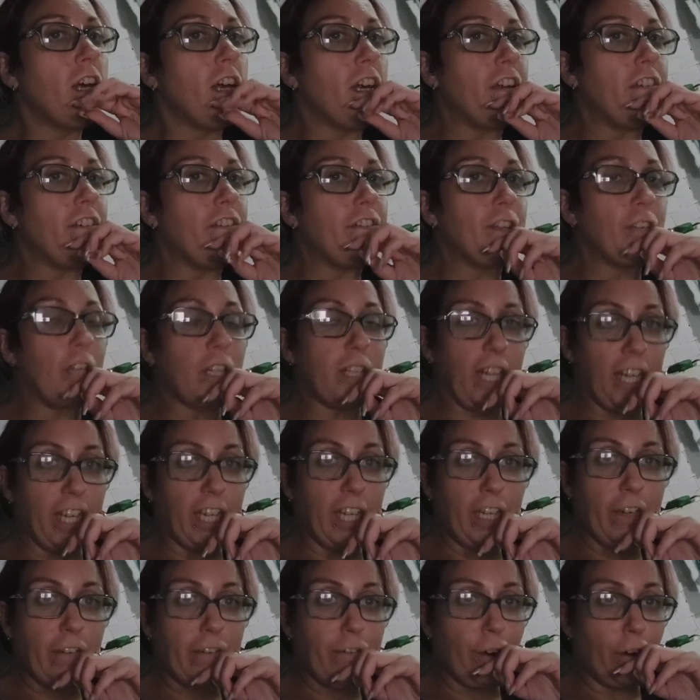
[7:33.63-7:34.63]
if you
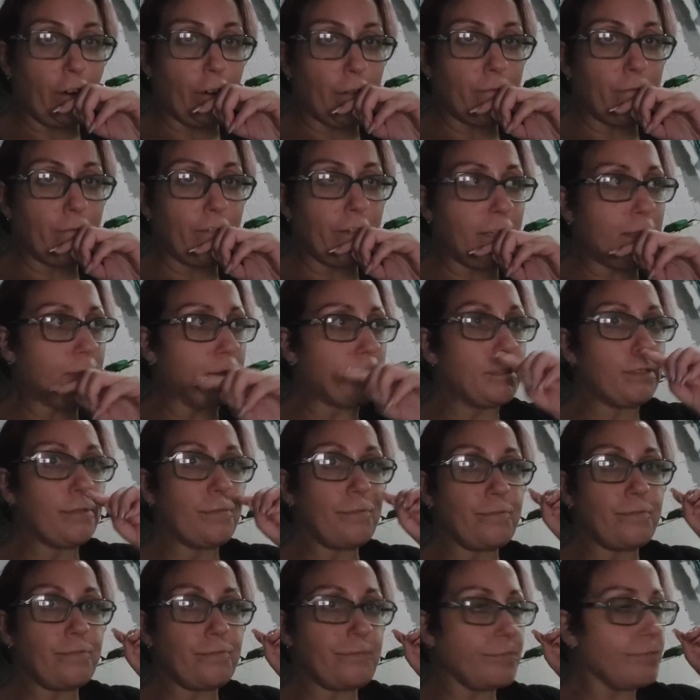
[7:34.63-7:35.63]
like your foreign films,
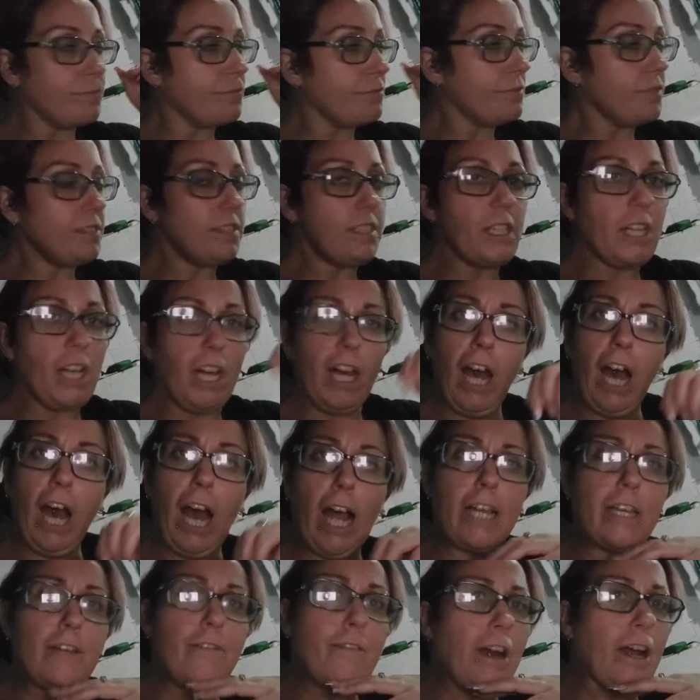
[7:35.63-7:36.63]

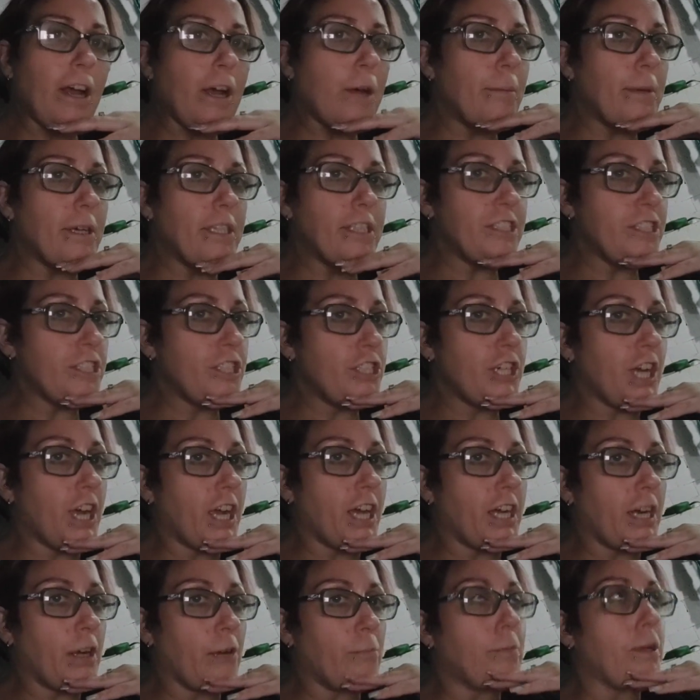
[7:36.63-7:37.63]
highly recommend to
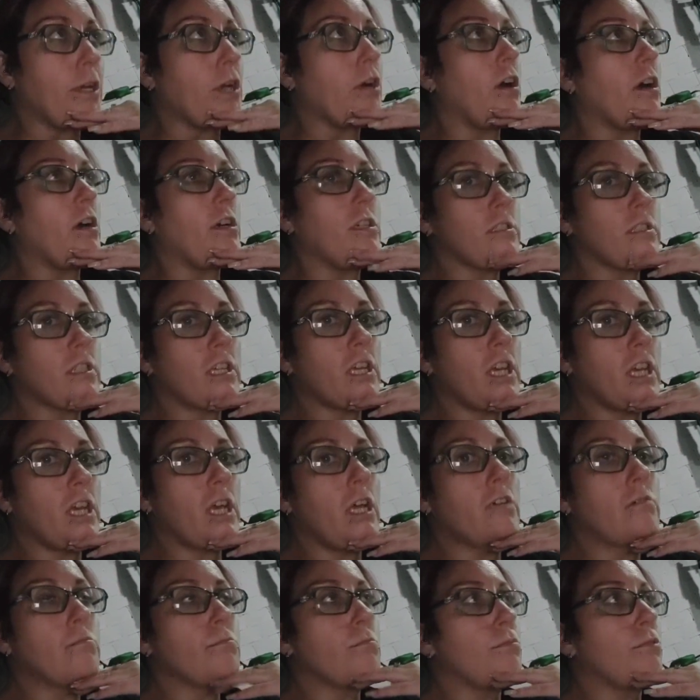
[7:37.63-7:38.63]
check it out, because
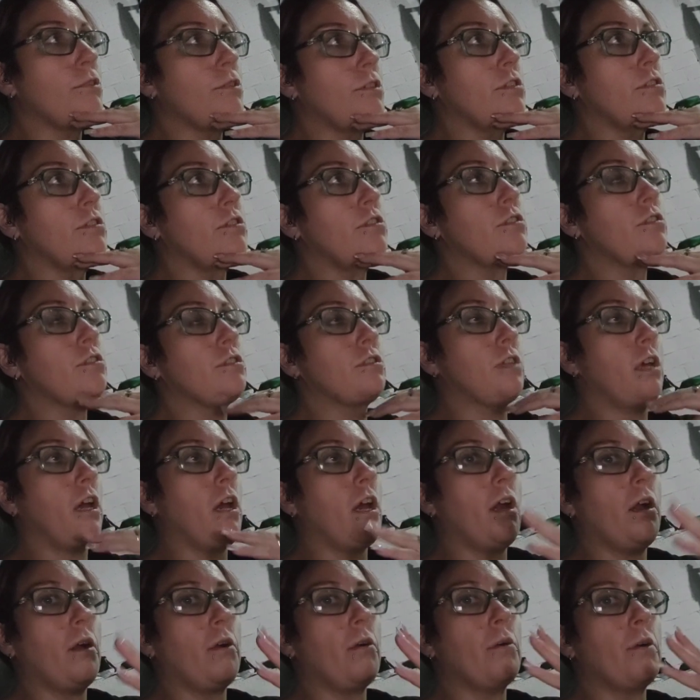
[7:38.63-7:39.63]
it was
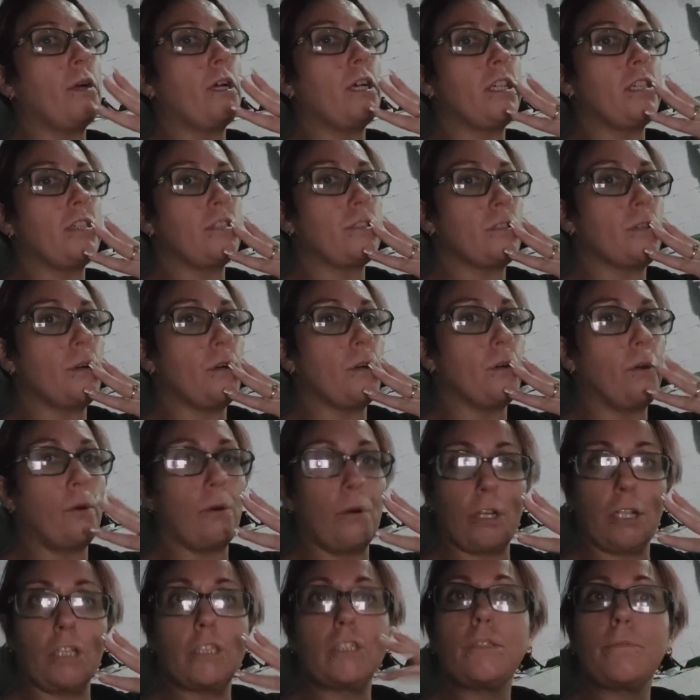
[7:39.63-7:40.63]
so
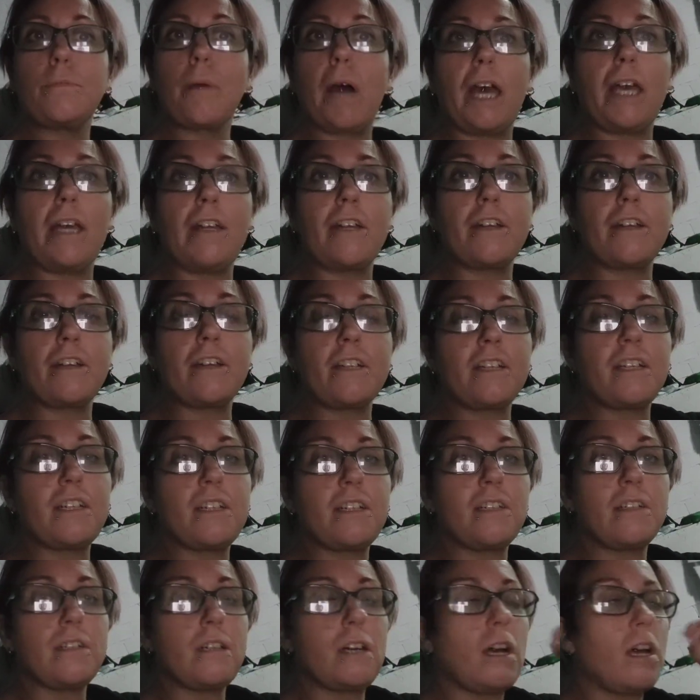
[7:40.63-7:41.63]
awe-inspiring.
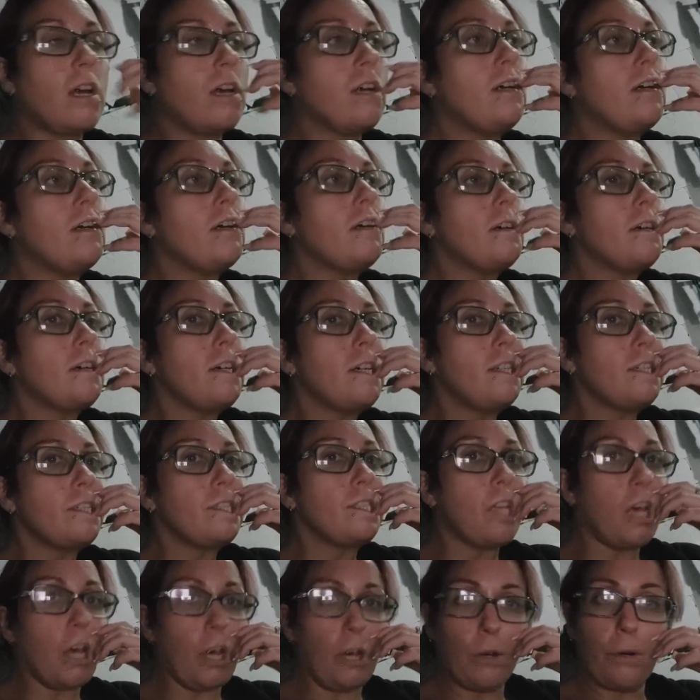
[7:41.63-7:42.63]

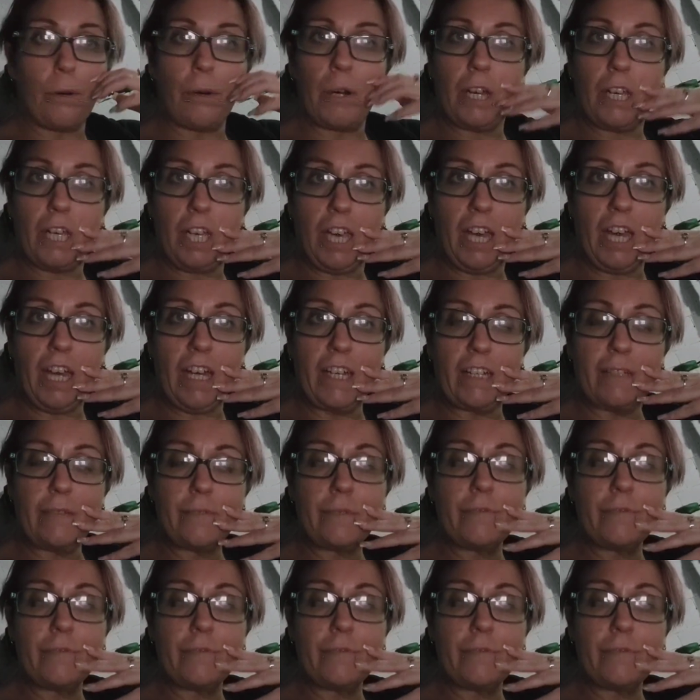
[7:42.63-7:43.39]
So yeah,